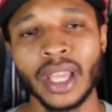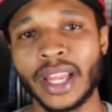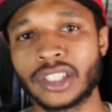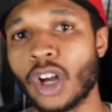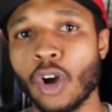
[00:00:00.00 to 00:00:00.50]

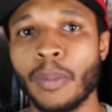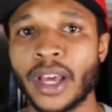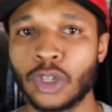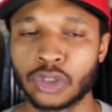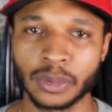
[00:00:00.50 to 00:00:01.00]
And to all my
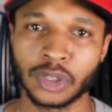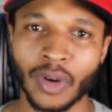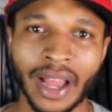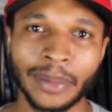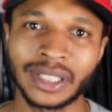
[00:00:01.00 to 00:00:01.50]
new
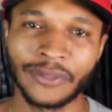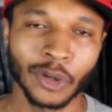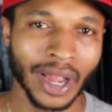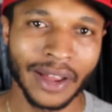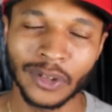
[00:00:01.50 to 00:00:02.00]
subscribers, if
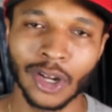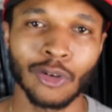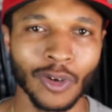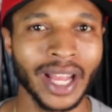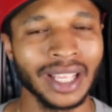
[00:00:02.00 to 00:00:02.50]
you haven't
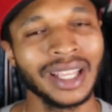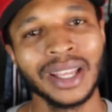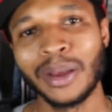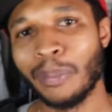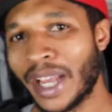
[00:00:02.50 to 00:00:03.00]
already,
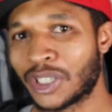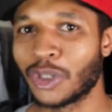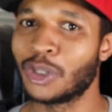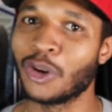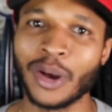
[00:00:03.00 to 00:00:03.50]
make sure
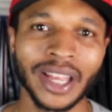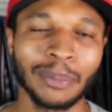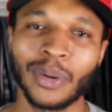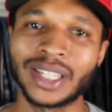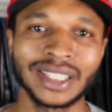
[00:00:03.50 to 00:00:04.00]
you go ahead
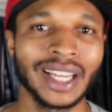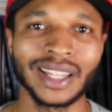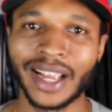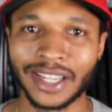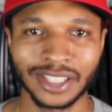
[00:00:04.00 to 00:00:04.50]
and press that
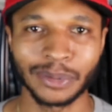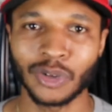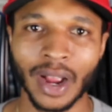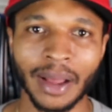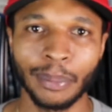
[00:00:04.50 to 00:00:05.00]
like and
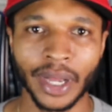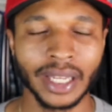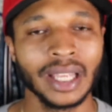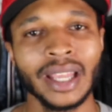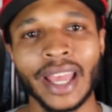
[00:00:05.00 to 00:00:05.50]
subscribe
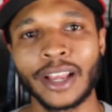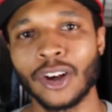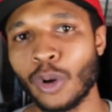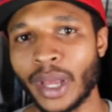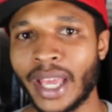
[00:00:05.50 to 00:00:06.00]
button and
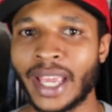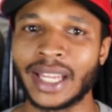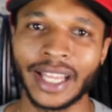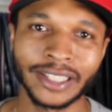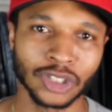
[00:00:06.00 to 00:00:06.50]
go
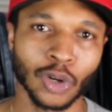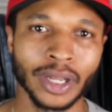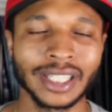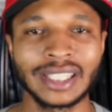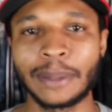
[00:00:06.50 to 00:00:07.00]
ahead and
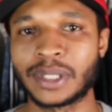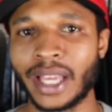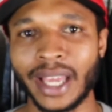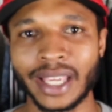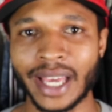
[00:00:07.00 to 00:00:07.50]
join the Steps
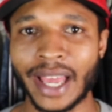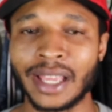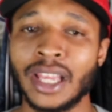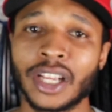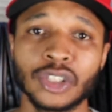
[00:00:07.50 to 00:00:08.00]
Ahead gang,
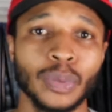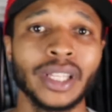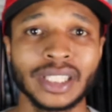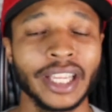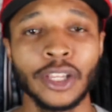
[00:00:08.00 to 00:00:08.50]
because we
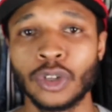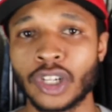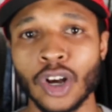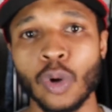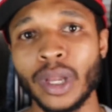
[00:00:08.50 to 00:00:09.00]
continue to
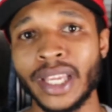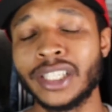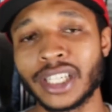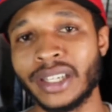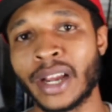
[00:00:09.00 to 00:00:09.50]
go
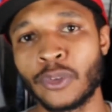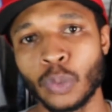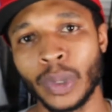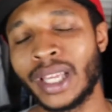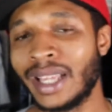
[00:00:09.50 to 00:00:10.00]
each and every
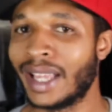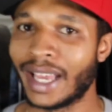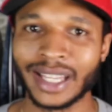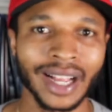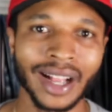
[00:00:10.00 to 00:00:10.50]
week.
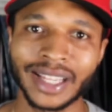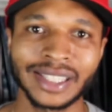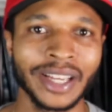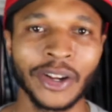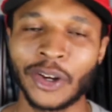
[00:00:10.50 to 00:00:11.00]
And like I
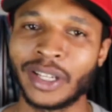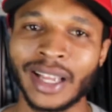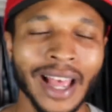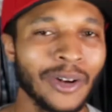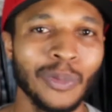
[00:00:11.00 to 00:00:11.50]
said
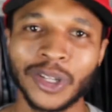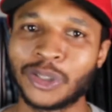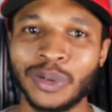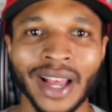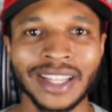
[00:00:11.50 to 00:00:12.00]
earlier, I don't want
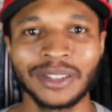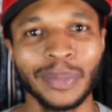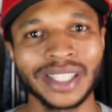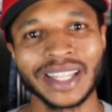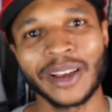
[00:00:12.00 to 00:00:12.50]
you guys to
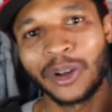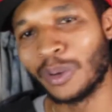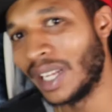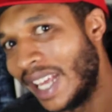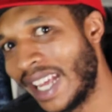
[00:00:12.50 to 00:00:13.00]
miss out
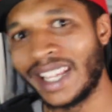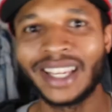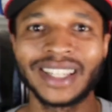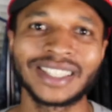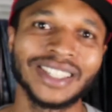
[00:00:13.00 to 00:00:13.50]
on any
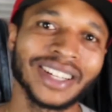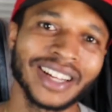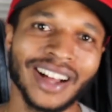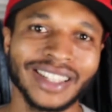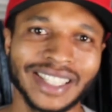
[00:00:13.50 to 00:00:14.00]
of this good
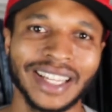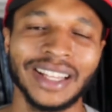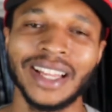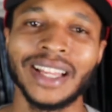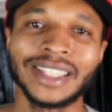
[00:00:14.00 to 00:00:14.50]
content.
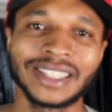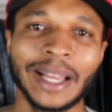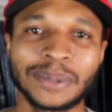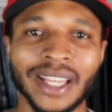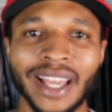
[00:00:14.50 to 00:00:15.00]

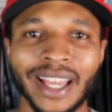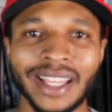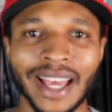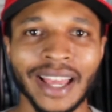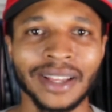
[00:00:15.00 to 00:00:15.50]
Steps Ahead
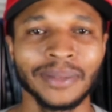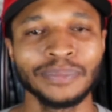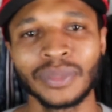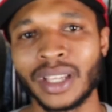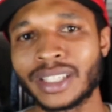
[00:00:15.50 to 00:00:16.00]
gang,
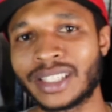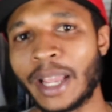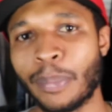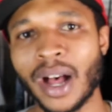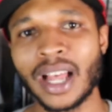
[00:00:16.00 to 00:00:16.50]
stay
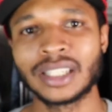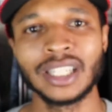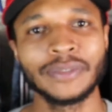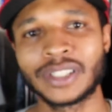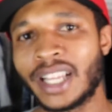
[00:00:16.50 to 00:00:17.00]

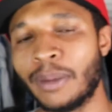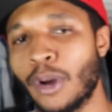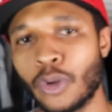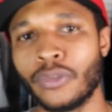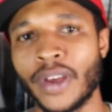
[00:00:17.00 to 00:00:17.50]
positive, stay
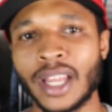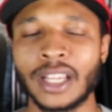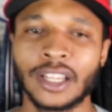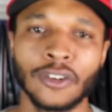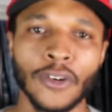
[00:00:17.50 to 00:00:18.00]
motivated,
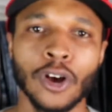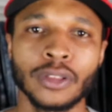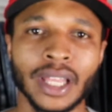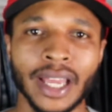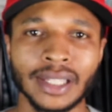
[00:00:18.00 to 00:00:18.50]
and of all
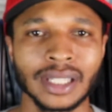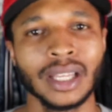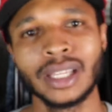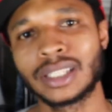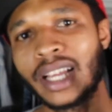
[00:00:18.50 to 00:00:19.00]
things,
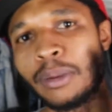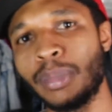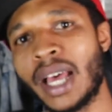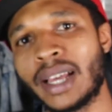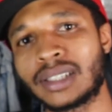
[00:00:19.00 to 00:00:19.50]
stay
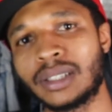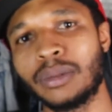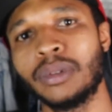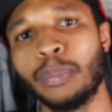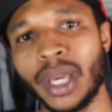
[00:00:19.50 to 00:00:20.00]
blessed.
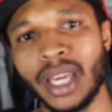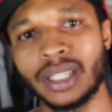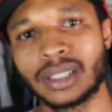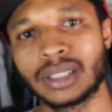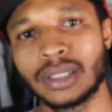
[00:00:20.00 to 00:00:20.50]

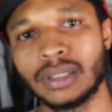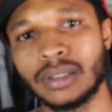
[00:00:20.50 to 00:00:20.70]
Peace.